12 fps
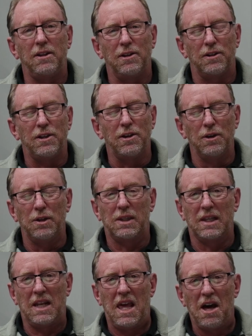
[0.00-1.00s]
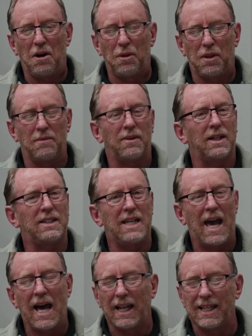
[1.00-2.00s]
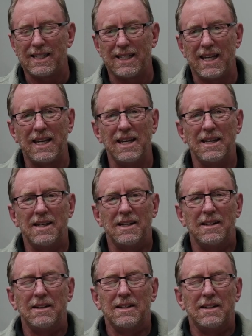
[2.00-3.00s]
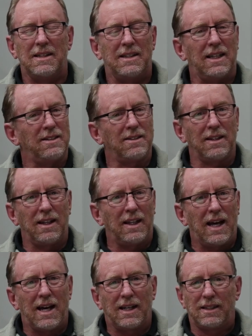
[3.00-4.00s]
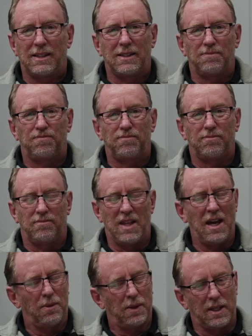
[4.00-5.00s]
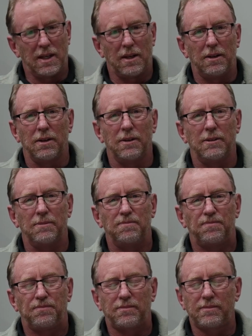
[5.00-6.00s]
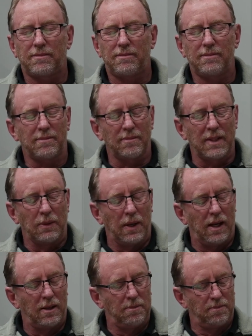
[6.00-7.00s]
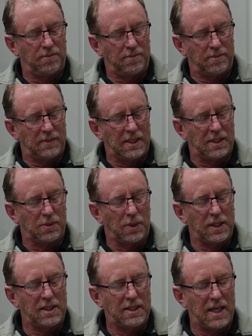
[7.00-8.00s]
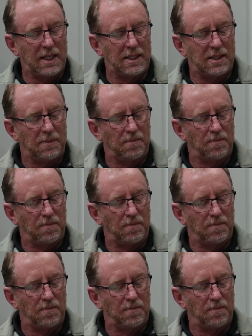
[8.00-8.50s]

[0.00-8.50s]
your youth and health and vitality, that's not going to last. Now, what are you going to do? Well, this is what he says